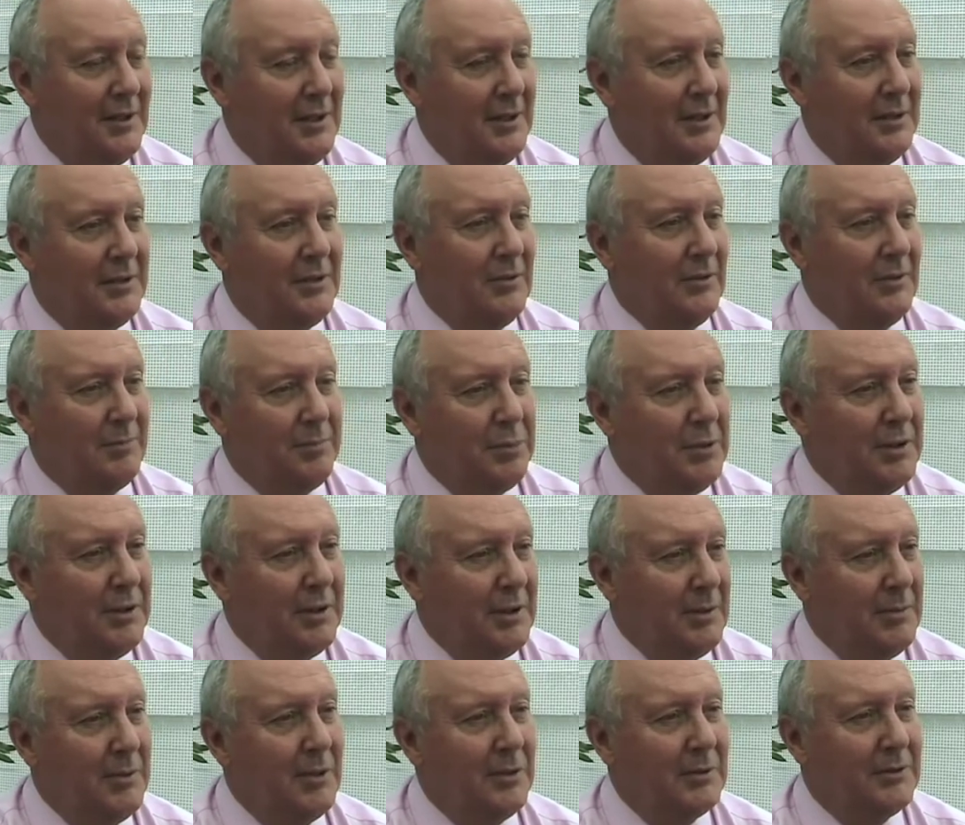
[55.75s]
So it's putting
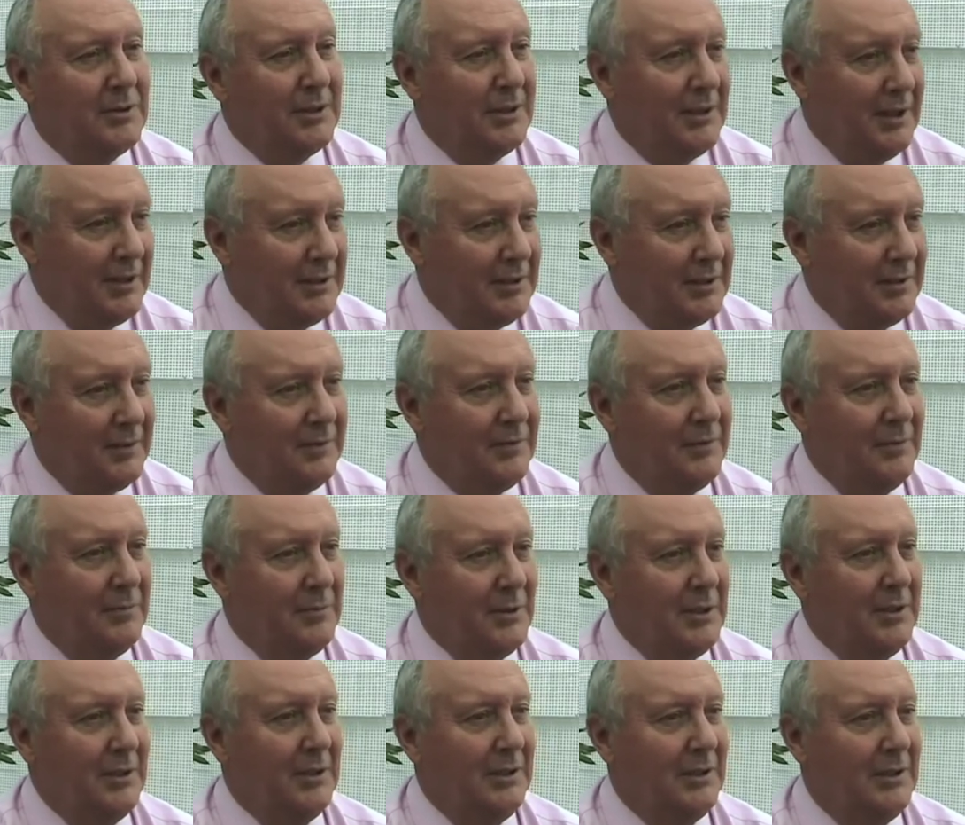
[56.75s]
them all together for
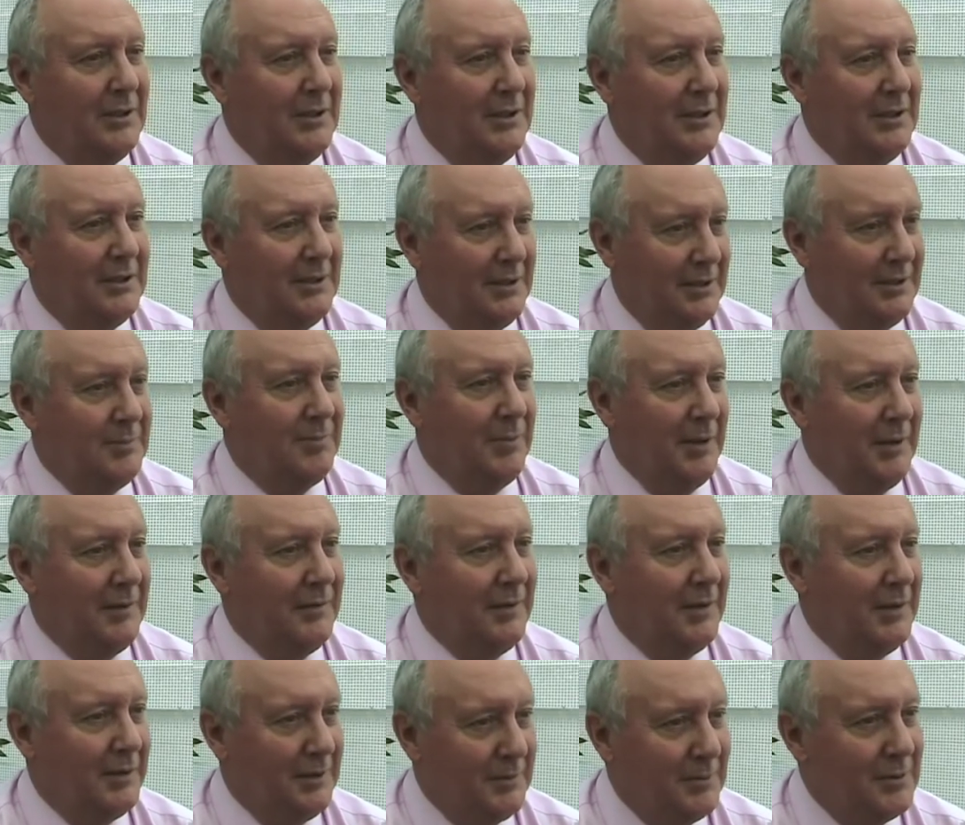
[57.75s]
me that's by
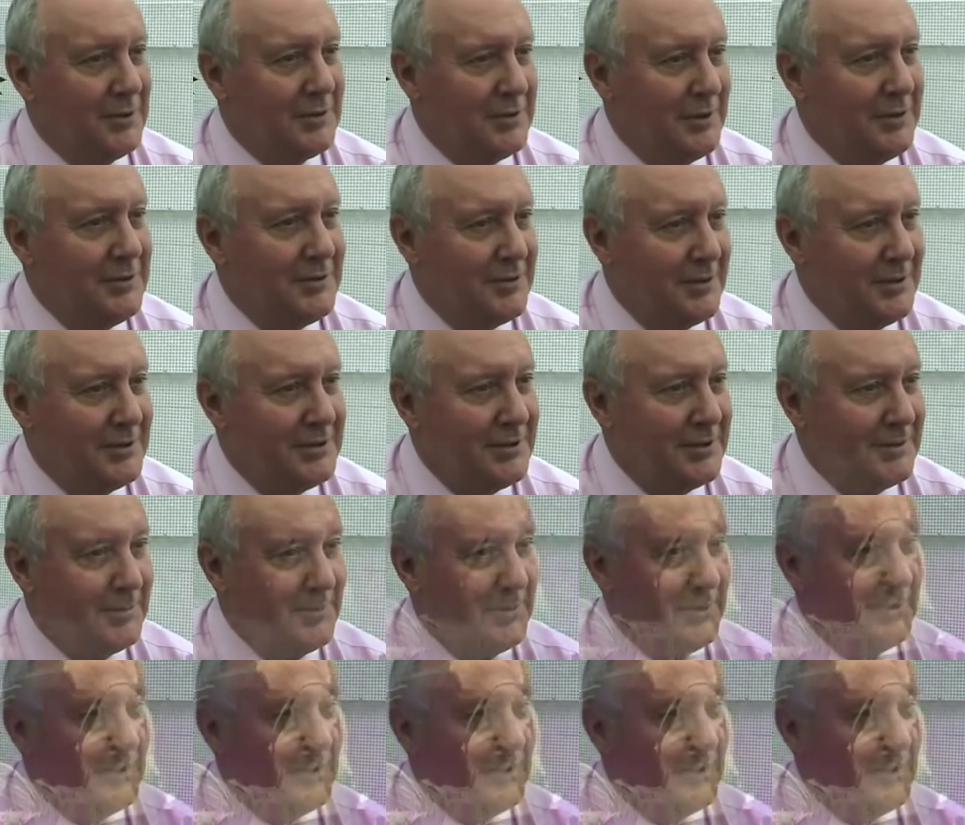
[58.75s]
far the most interesting bit.